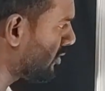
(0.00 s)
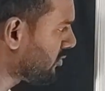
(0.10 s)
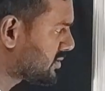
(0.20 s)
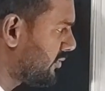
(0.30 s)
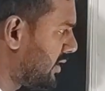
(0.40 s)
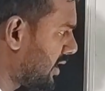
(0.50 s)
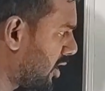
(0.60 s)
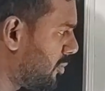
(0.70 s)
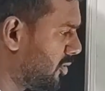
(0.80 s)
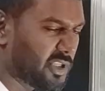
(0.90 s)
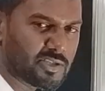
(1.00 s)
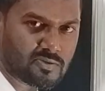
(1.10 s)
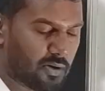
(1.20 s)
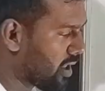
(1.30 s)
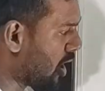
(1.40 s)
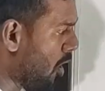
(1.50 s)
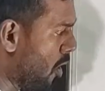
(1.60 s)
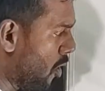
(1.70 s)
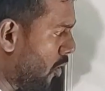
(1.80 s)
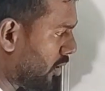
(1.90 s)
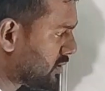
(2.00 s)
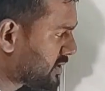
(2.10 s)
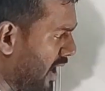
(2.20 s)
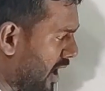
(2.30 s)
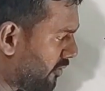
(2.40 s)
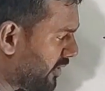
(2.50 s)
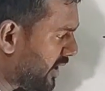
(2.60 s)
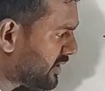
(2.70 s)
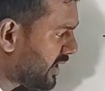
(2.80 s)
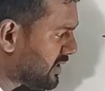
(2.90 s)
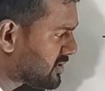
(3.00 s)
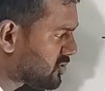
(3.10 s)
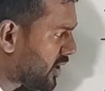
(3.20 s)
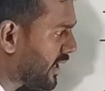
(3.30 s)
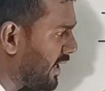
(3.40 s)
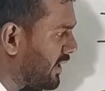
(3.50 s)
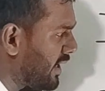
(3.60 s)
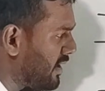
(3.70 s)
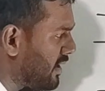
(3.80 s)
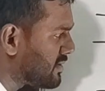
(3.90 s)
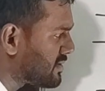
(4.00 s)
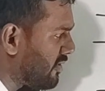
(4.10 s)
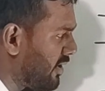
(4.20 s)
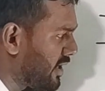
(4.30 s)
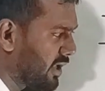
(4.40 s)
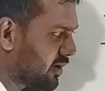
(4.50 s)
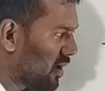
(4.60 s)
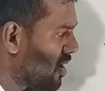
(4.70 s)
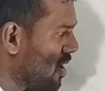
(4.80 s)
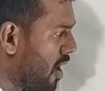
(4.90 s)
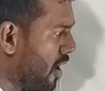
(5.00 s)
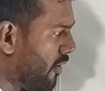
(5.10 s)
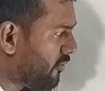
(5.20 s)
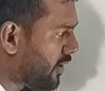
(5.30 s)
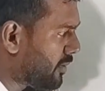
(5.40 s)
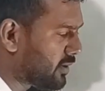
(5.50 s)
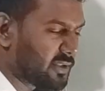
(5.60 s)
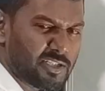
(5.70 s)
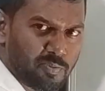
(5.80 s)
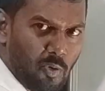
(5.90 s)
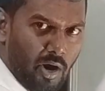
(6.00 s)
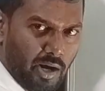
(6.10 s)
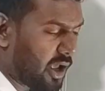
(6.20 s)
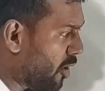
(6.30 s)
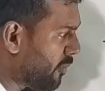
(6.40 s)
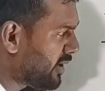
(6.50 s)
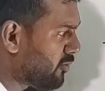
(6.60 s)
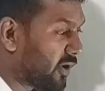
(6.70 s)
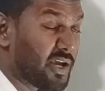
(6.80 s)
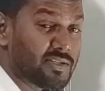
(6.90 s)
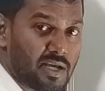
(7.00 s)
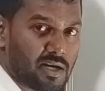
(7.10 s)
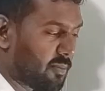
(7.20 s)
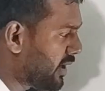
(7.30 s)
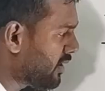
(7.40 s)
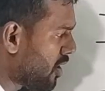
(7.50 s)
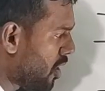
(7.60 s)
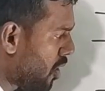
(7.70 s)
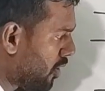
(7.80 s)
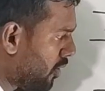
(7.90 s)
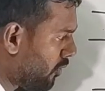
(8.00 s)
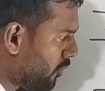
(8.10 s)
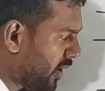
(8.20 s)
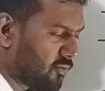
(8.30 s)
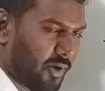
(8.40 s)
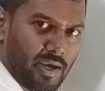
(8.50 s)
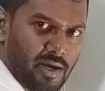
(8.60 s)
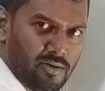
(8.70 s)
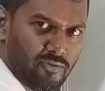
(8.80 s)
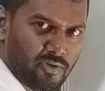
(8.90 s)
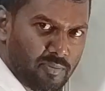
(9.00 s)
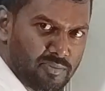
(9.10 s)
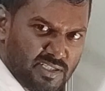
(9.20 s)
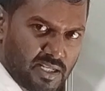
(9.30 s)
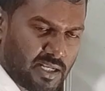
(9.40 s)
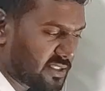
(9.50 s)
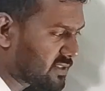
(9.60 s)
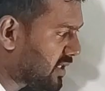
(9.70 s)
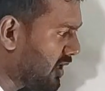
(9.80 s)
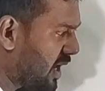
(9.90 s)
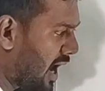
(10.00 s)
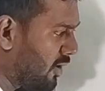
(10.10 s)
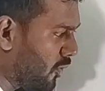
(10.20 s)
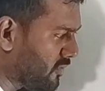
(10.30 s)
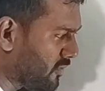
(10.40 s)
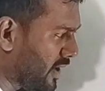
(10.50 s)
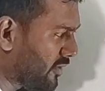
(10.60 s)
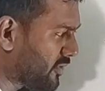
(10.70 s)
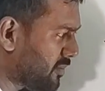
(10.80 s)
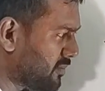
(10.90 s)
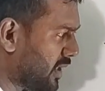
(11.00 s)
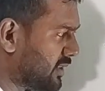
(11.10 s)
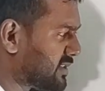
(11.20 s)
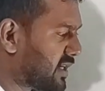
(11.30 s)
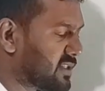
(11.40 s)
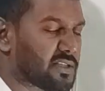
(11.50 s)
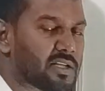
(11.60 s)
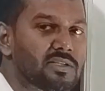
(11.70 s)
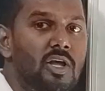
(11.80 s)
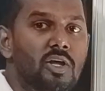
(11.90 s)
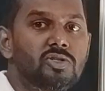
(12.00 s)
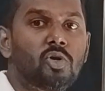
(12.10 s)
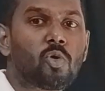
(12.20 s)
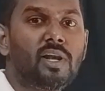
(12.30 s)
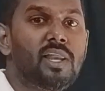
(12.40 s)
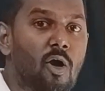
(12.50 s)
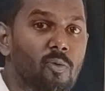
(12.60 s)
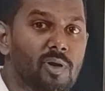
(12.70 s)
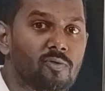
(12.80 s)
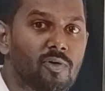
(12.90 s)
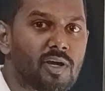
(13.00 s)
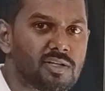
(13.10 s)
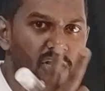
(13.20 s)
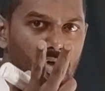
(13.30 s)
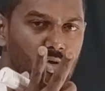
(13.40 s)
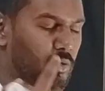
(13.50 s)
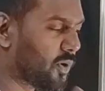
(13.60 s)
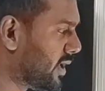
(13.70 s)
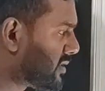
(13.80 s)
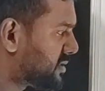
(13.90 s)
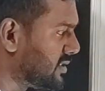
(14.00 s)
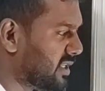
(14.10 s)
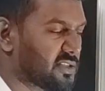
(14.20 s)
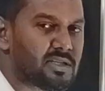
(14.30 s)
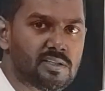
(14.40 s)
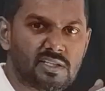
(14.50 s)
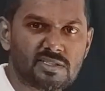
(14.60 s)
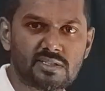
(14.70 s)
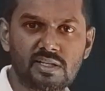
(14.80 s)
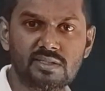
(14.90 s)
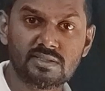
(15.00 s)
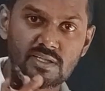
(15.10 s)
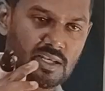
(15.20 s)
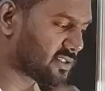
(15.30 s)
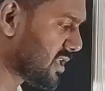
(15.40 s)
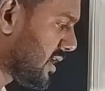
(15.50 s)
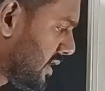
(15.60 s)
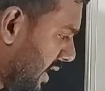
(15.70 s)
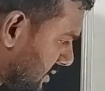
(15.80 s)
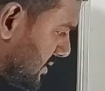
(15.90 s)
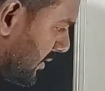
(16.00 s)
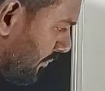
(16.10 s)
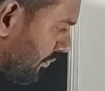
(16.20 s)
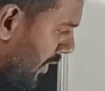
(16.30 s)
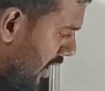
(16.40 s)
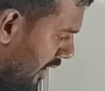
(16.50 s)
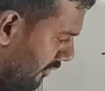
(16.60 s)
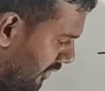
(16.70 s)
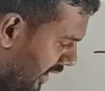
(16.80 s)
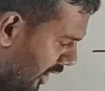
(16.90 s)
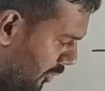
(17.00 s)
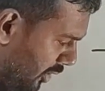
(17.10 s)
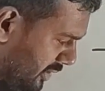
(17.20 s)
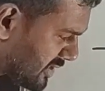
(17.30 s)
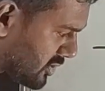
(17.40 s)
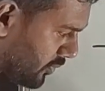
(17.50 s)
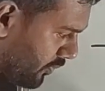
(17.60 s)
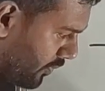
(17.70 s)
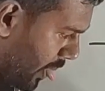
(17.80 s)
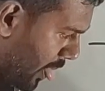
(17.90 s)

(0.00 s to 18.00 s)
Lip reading: Now we'll talk about this one. See where these two are connected, somewhere here. For this point, how many wires are coming? One wire from this resistor and one wire from this resistor. So totally how many wires? 2 wires. This is in series. Next we'll talk about these two.